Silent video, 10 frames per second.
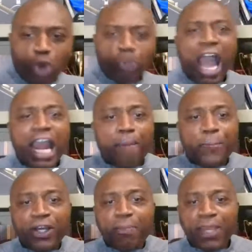Don't try to
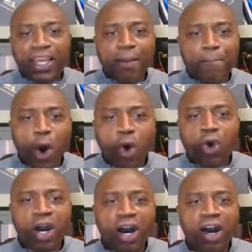put me in the
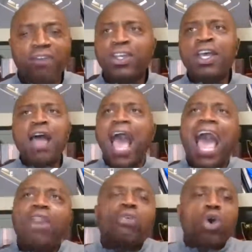mold of,
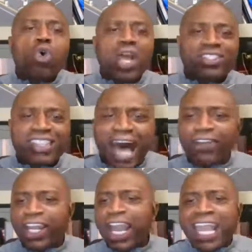I don't know who else is
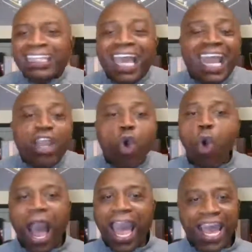out there. That ain't
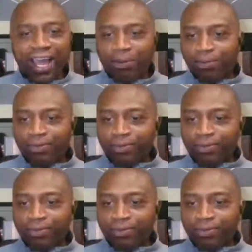who I am.